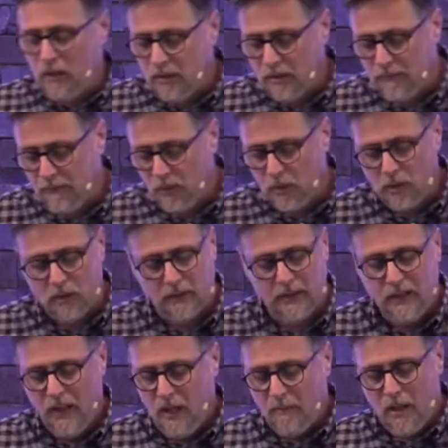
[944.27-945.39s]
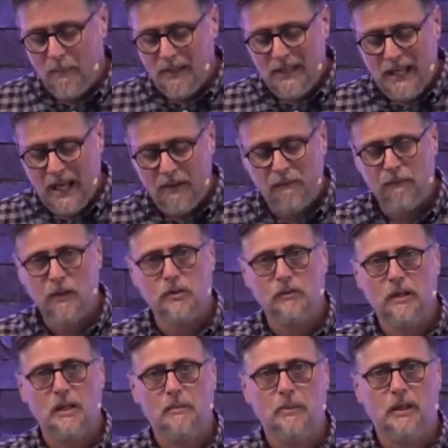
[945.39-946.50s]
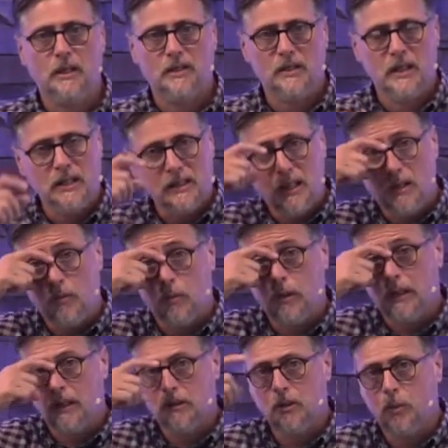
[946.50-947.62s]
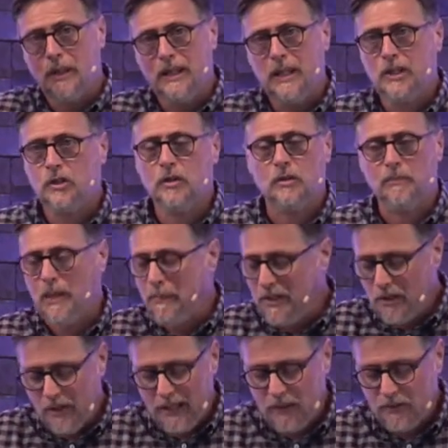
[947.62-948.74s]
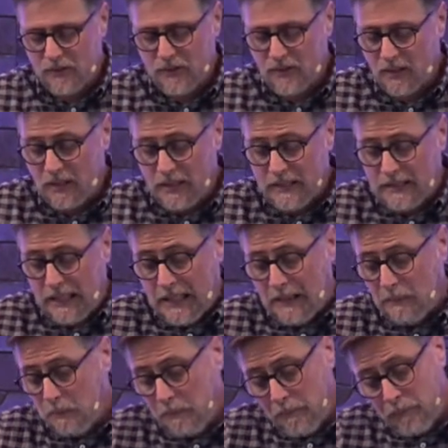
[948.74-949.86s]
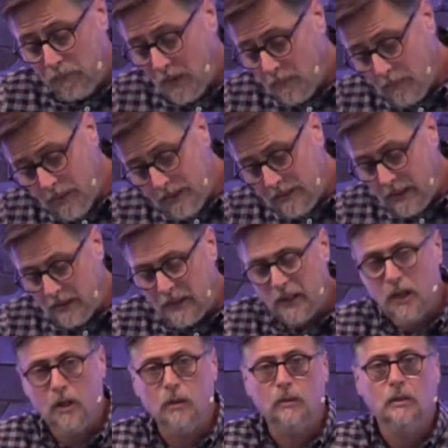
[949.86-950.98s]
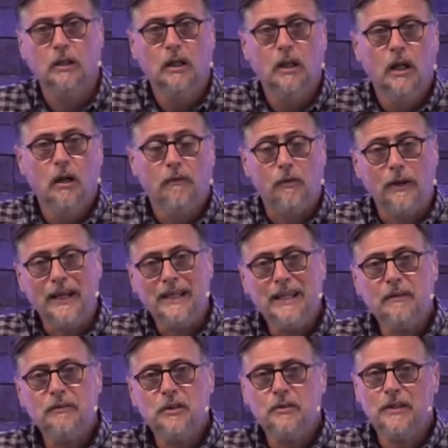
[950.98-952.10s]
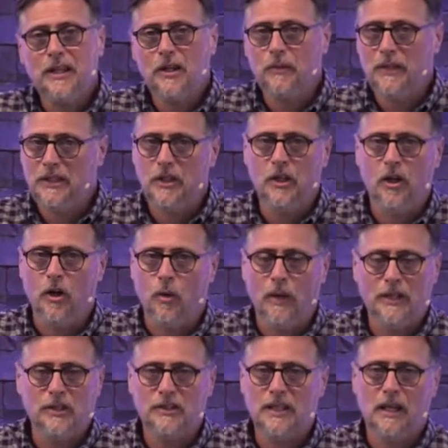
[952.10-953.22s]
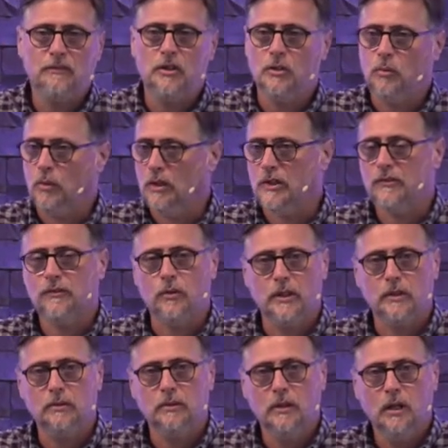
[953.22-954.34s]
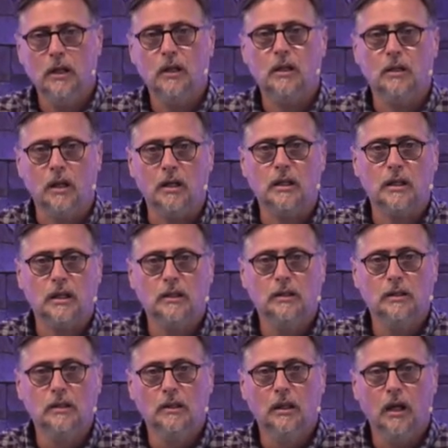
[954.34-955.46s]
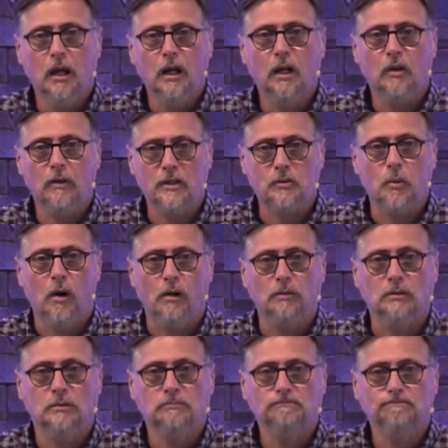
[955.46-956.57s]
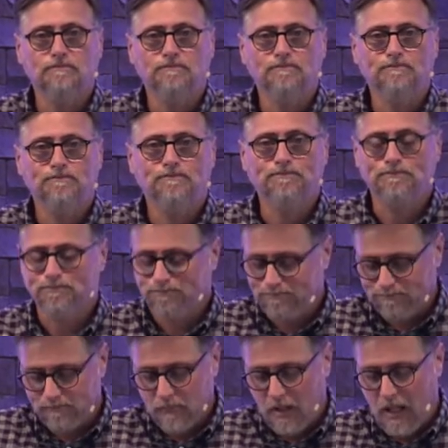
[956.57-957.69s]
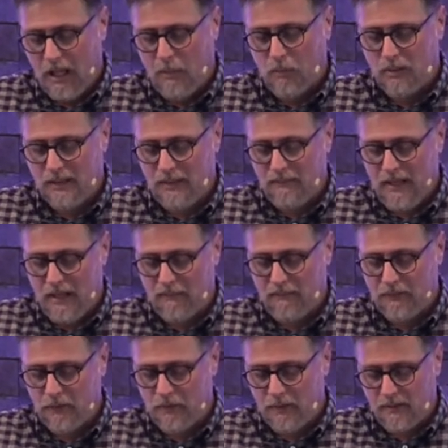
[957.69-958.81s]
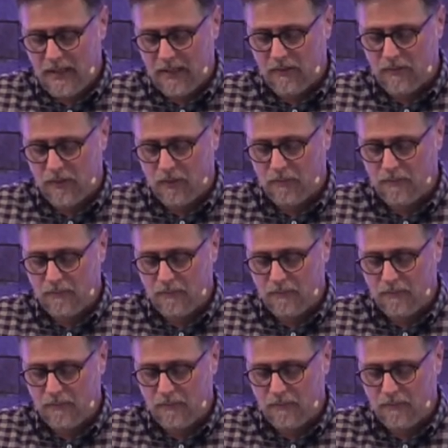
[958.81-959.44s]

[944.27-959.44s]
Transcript: on the floor and mom and dad frustrated because things didn't work out the way they should. Maybe your house isn't like that, but there you go. For any of you that are in the know, I just have two words for you. Clark Griswold. I will leave that for you to think through.